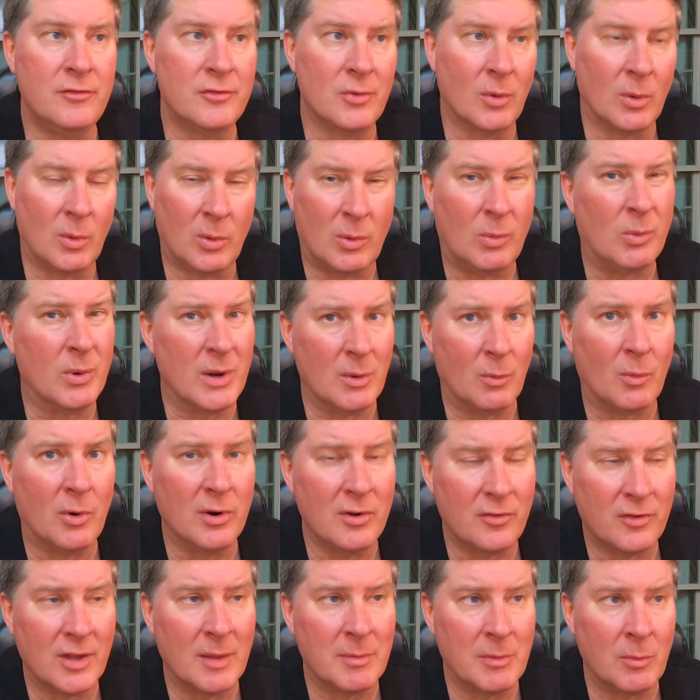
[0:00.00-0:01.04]
So when I
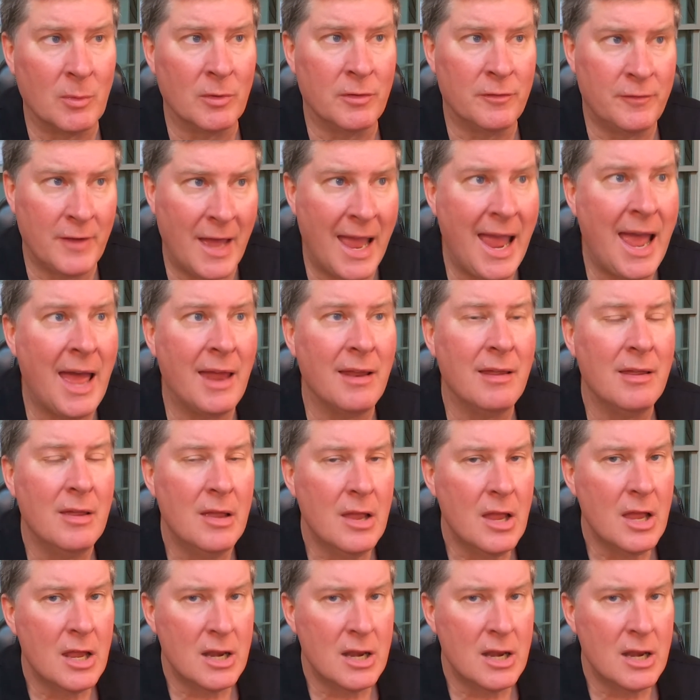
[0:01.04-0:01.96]
wanted something with fat,